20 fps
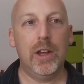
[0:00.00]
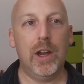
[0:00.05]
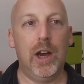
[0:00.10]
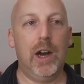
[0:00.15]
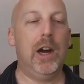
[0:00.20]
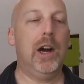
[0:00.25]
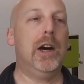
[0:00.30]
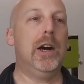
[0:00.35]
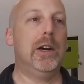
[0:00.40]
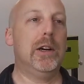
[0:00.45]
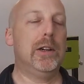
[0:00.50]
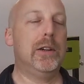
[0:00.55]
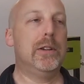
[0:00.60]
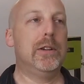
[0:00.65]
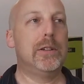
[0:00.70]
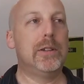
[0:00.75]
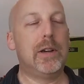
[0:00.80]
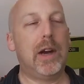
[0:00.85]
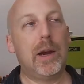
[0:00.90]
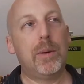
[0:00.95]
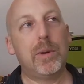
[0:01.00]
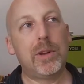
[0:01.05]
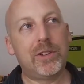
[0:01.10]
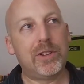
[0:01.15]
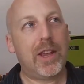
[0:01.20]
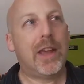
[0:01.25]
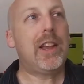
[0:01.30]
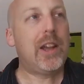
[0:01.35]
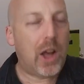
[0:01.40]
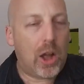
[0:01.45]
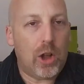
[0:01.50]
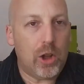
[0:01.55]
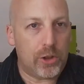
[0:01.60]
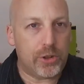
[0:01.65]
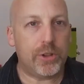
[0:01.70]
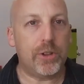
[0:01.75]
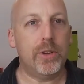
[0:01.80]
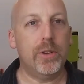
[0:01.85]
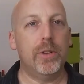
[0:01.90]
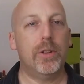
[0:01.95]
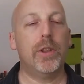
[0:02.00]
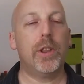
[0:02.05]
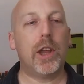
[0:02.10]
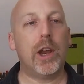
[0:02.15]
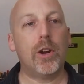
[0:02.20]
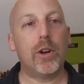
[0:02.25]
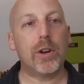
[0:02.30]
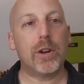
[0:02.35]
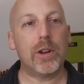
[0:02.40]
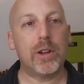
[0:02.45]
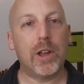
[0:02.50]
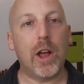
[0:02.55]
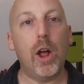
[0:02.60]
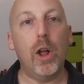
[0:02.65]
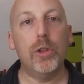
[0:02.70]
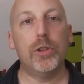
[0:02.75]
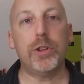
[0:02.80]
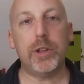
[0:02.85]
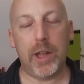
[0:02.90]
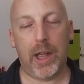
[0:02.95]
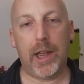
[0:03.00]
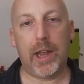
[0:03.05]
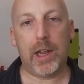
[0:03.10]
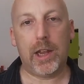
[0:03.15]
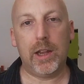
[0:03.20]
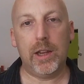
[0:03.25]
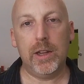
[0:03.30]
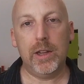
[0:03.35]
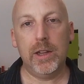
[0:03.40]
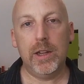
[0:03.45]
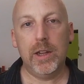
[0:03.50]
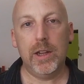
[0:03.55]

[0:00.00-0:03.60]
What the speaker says: I would say cult. They are cult-like.